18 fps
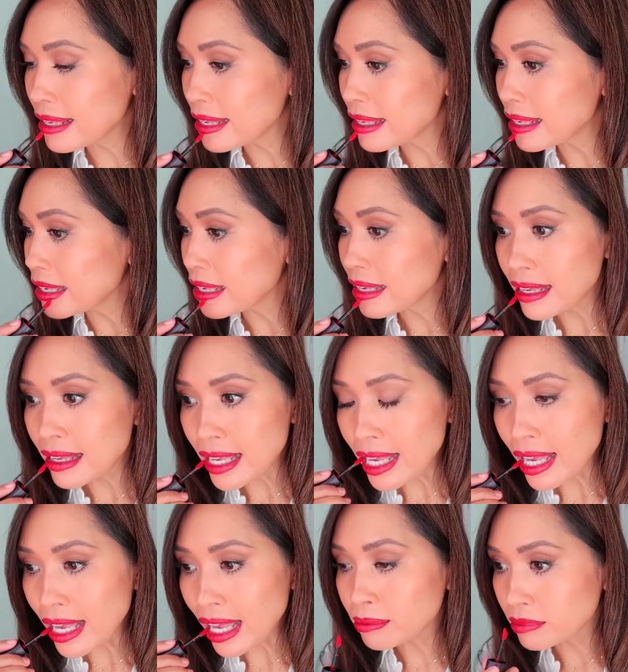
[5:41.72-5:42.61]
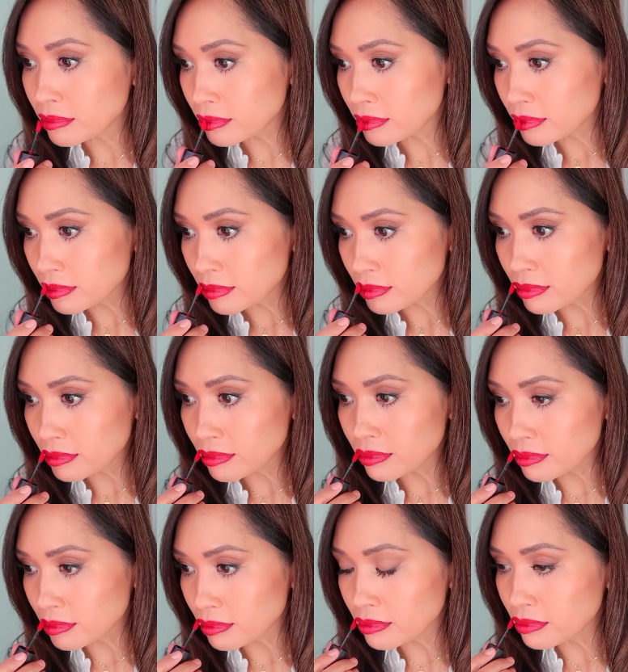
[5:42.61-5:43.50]

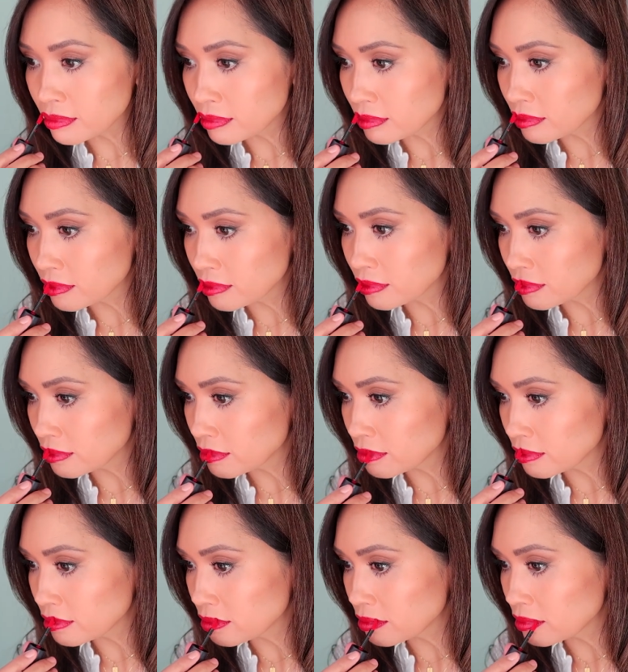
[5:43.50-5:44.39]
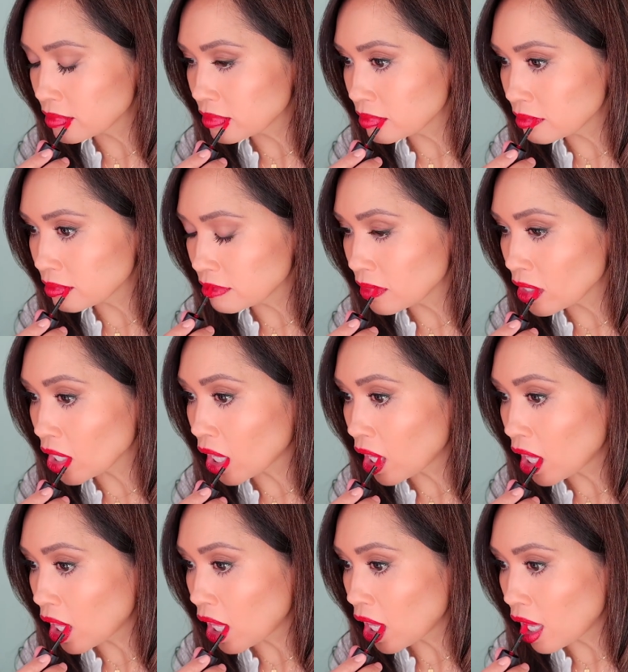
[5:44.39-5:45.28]

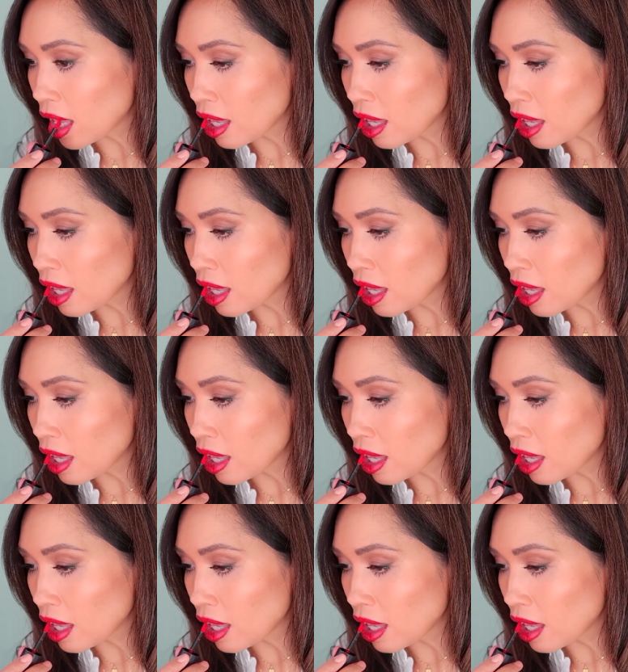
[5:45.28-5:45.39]
(no one is talking)